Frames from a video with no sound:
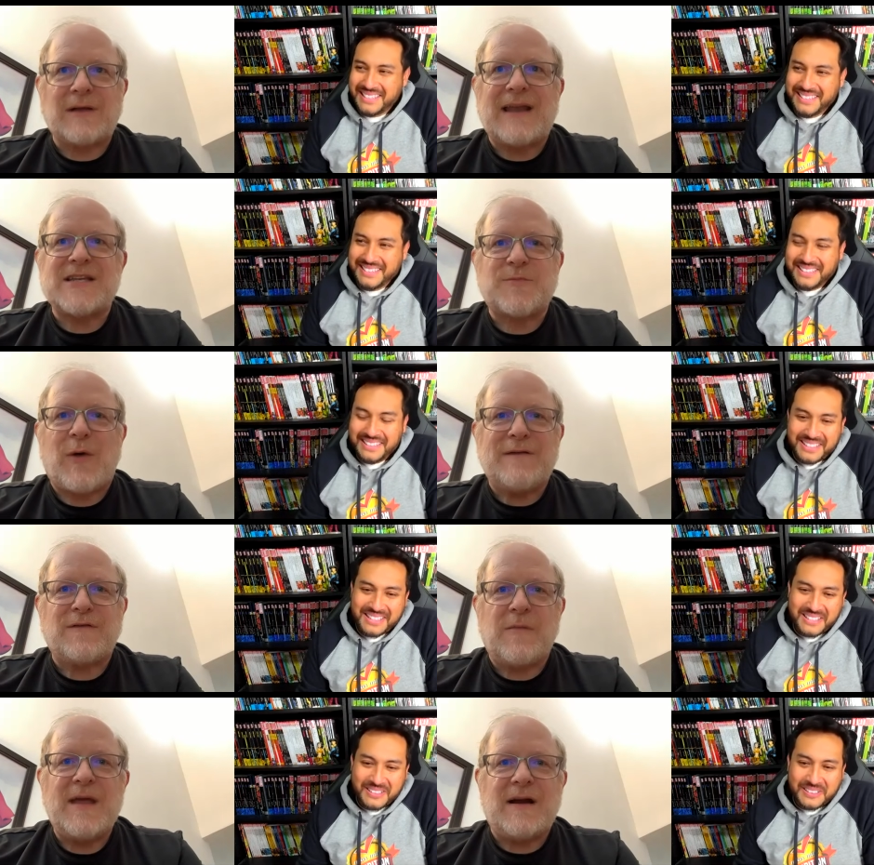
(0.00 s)
Speaker 1: kind of sprang
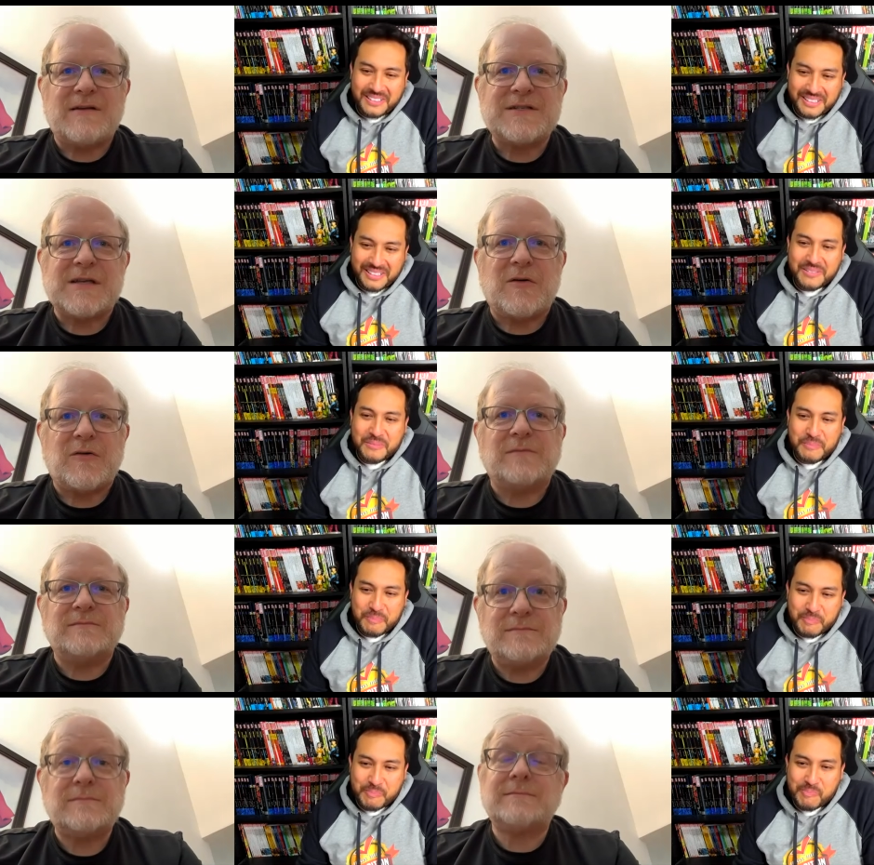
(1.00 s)
from there. So
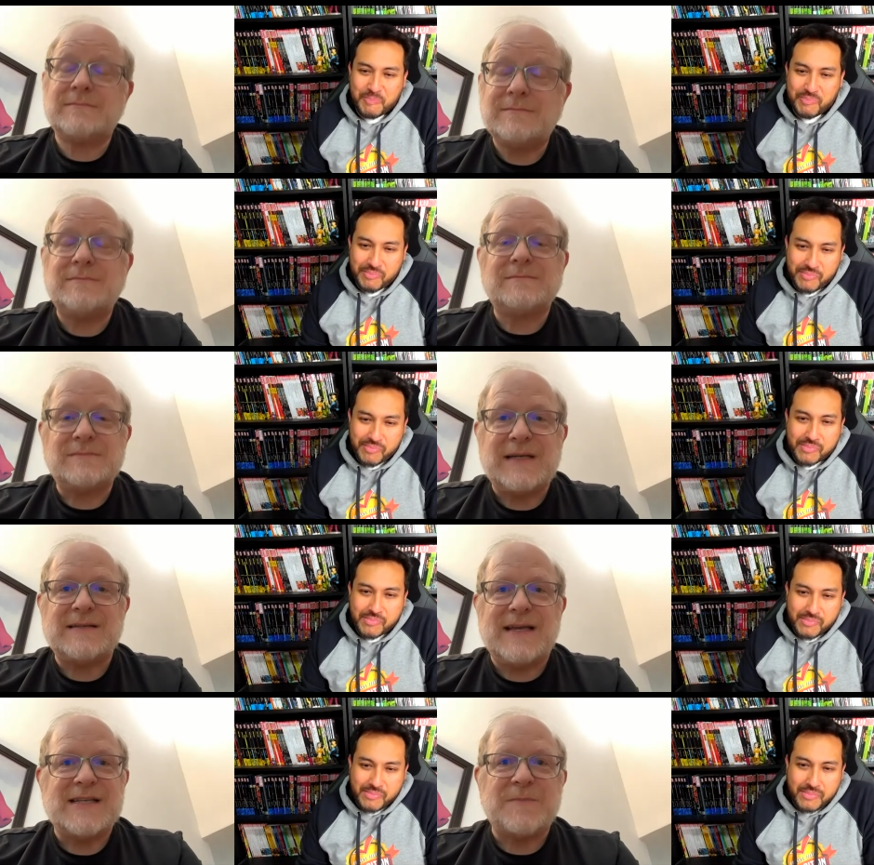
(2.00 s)

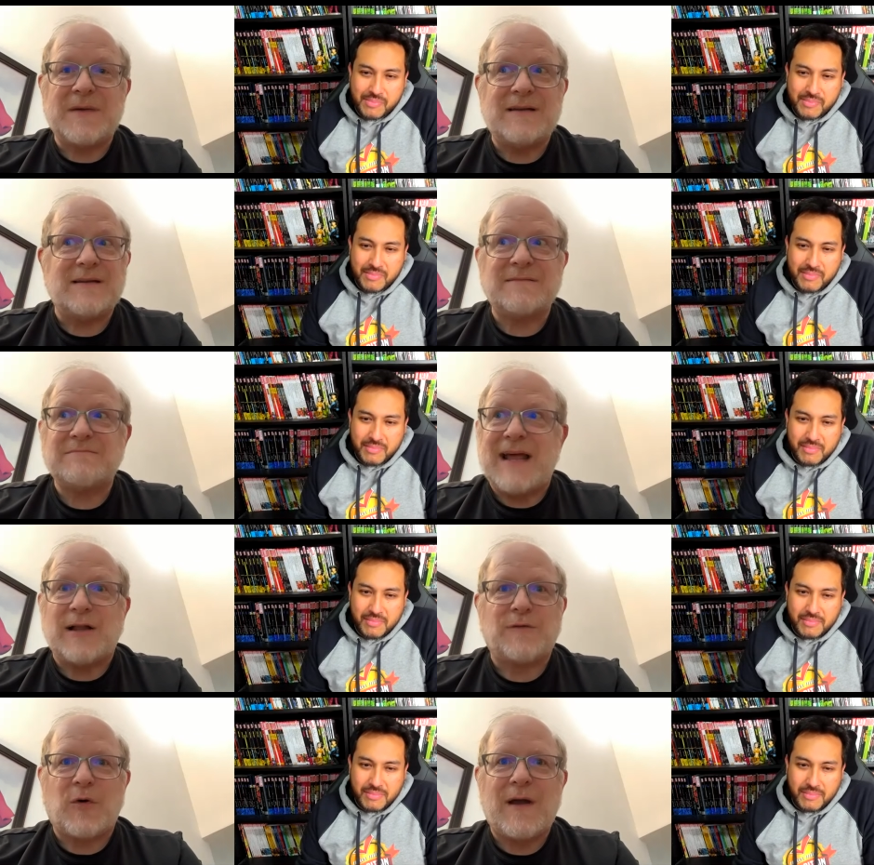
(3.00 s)
it, it's been a
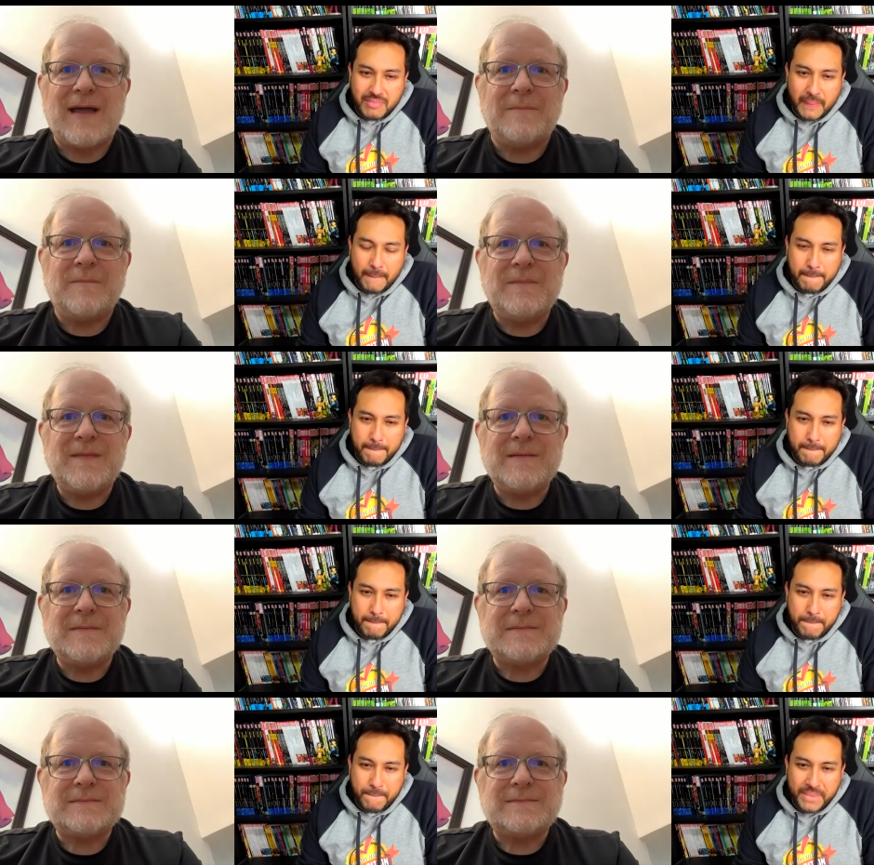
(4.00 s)
hell of a ride.
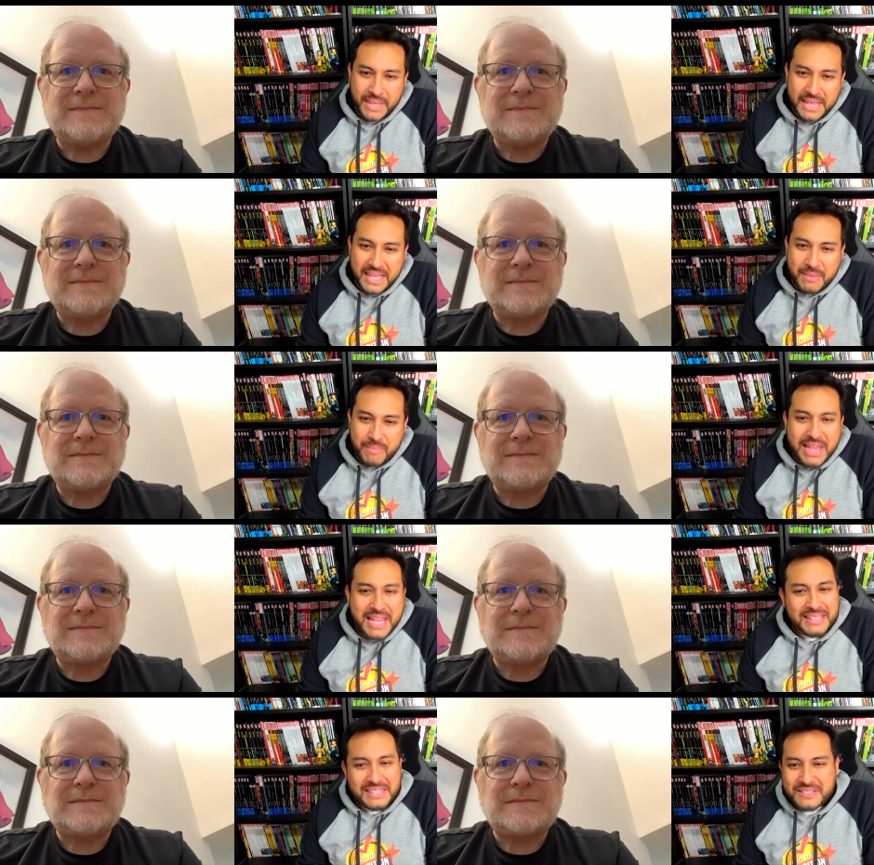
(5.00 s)

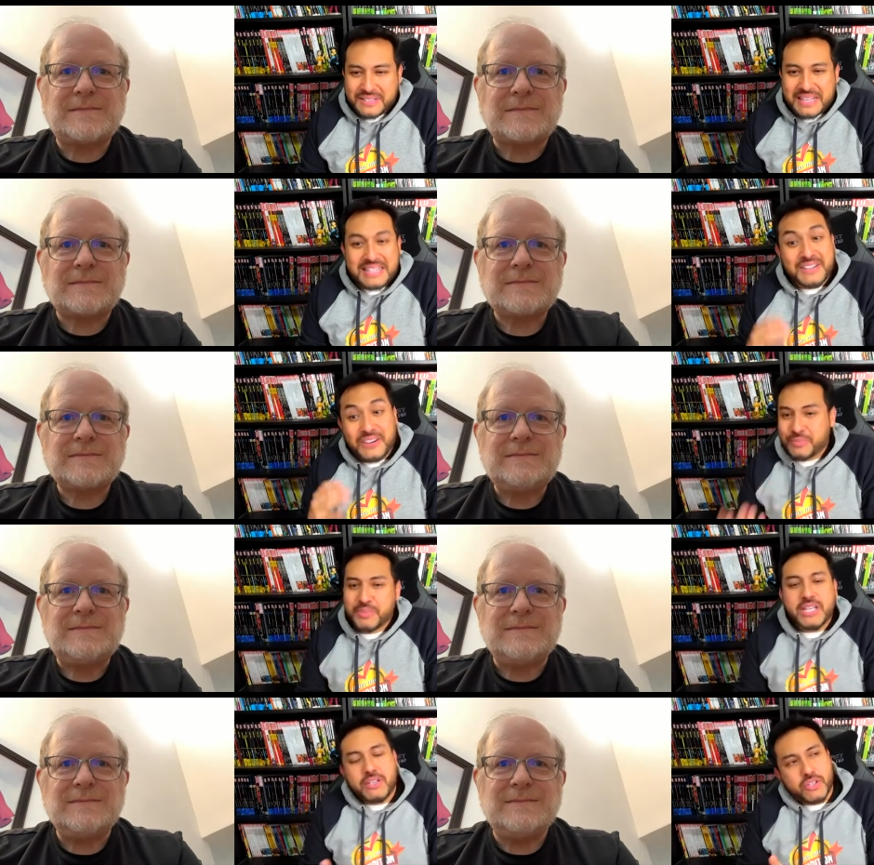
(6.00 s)
Man,
Speaker 2: that's, that's awesome.
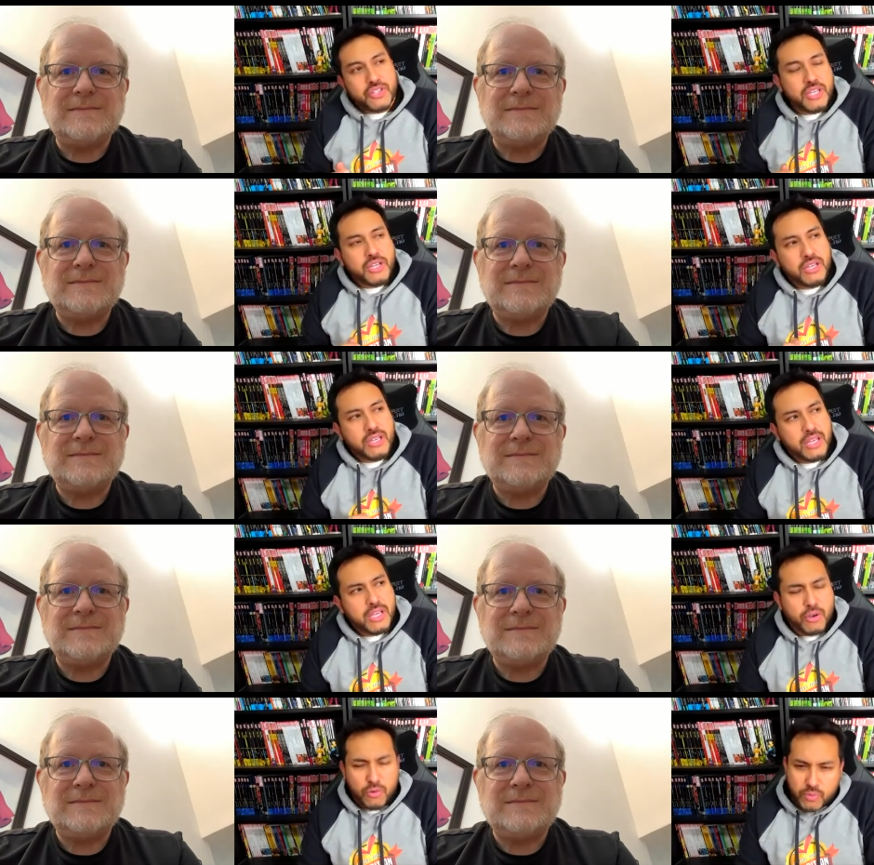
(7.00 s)
Cause he, he
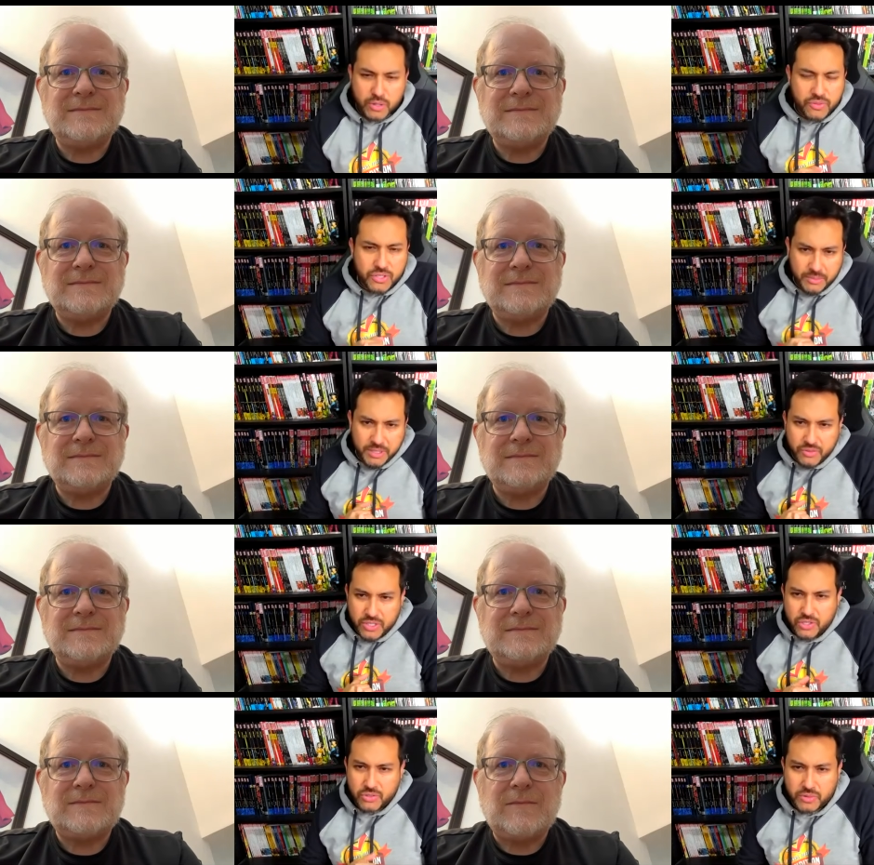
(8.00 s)
co-wrote some of those
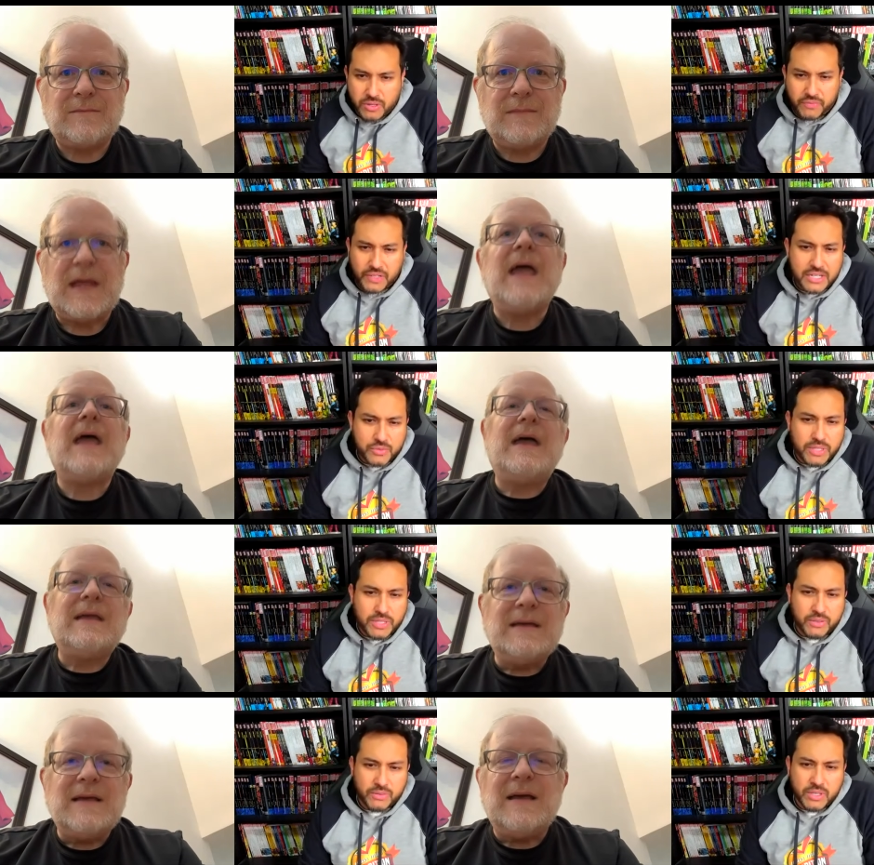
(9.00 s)
issues with a Flash with
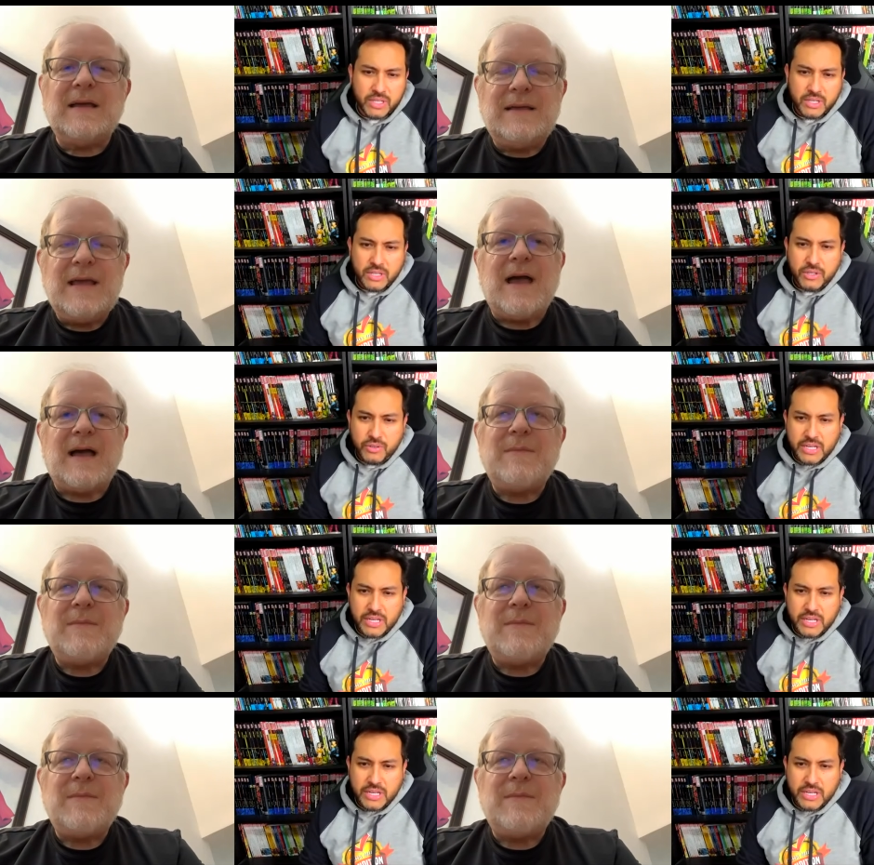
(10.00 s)
you.
Speaker 1: Yeah, I